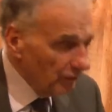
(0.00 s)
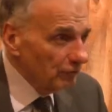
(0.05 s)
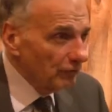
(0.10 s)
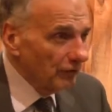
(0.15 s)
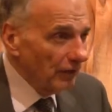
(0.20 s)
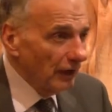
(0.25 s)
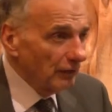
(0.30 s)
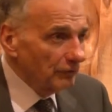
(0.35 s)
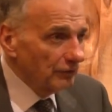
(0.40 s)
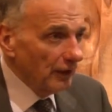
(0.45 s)
in
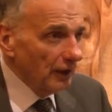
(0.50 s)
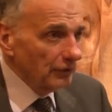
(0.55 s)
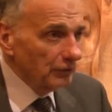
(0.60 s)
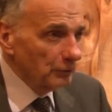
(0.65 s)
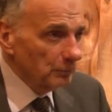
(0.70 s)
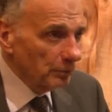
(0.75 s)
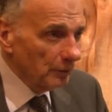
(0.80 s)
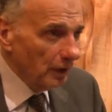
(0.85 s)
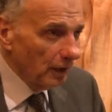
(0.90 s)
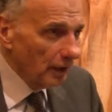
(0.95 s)

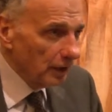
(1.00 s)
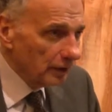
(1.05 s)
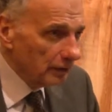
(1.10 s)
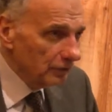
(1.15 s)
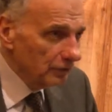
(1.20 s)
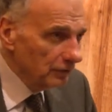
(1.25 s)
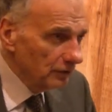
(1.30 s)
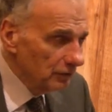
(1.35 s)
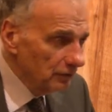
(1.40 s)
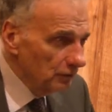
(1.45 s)
5,000
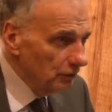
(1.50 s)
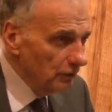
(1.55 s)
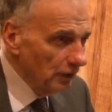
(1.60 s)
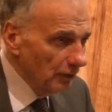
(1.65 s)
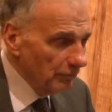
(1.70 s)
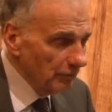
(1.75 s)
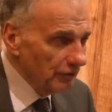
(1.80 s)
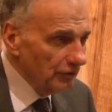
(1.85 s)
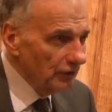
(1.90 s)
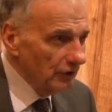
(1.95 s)
products. You
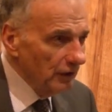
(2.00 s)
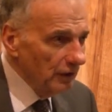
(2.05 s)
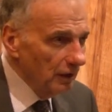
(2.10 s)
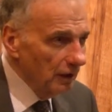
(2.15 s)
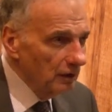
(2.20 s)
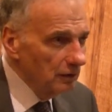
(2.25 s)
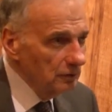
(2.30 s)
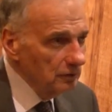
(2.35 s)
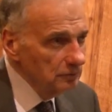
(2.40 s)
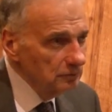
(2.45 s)
never see it.